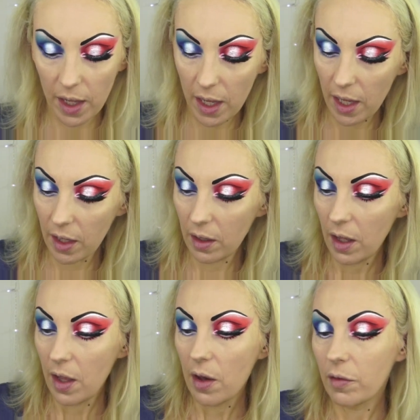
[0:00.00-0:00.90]
and
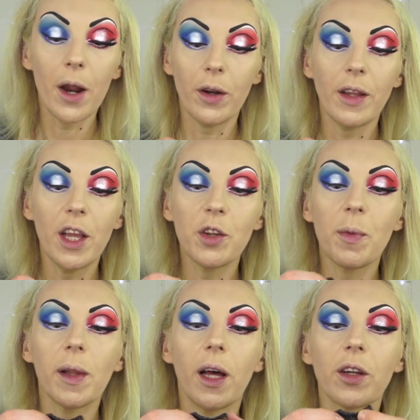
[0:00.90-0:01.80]
alright, here's
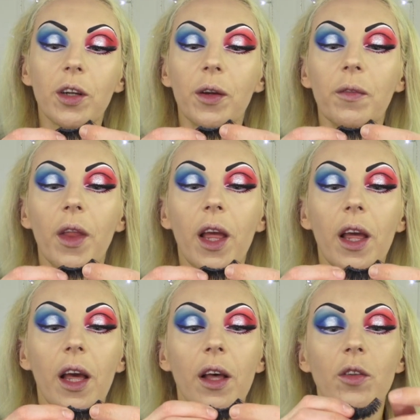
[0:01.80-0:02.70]
my lash.
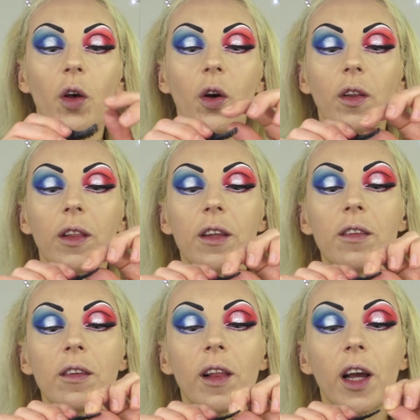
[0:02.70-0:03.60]
So
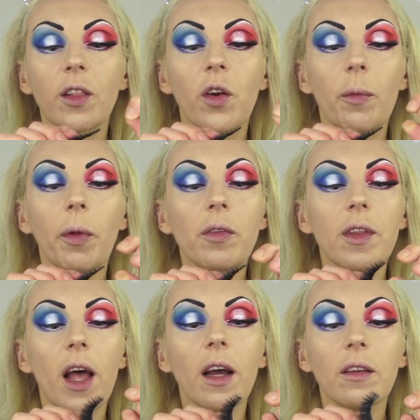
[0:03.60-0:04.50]
this is like a triple
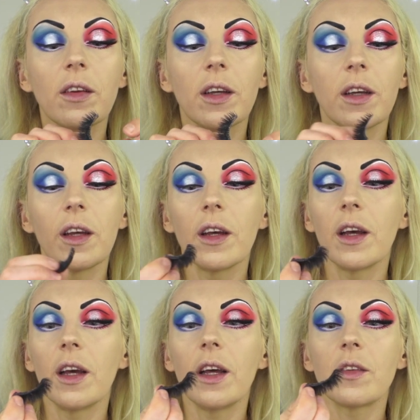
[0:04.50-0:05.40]
stacked.
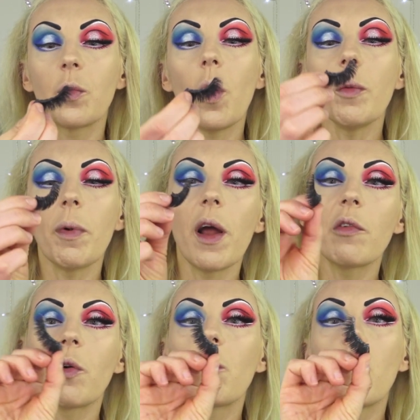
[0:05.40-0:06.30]
It's one pair
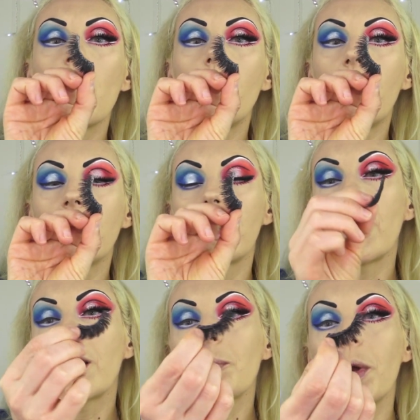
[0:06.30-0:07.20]
from Walmart,
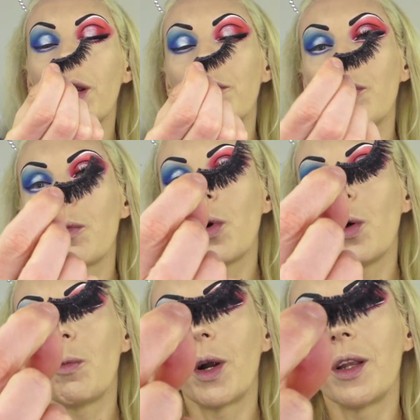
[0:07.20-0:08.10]
another pair from
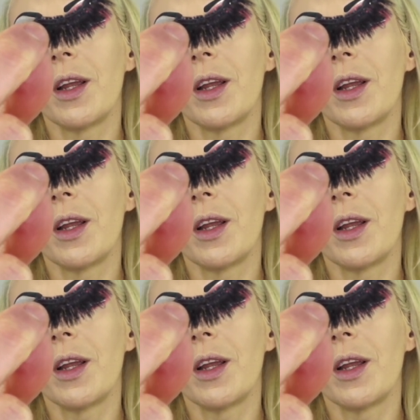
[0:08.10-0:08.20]
Walmart,